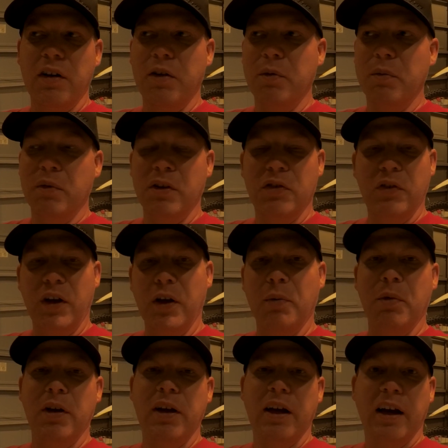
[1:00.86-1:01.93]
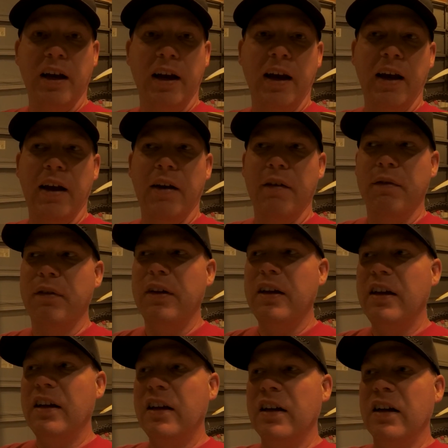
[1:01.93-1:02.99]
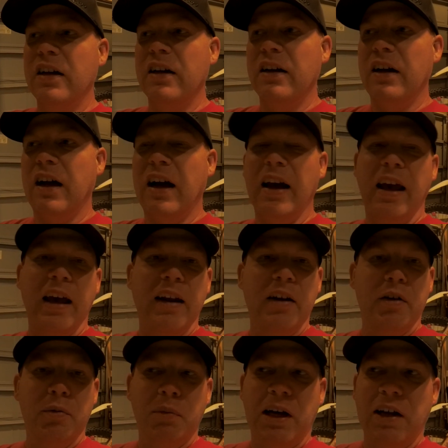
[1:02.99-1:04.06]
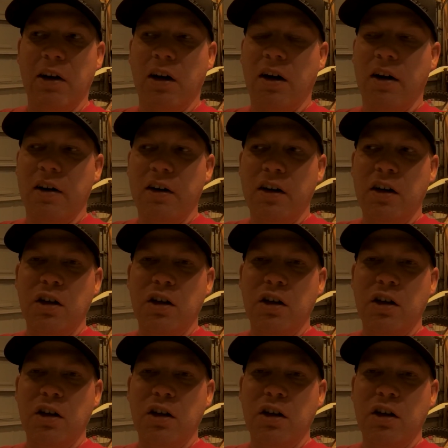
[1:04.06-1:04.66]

him, his family. I added him on our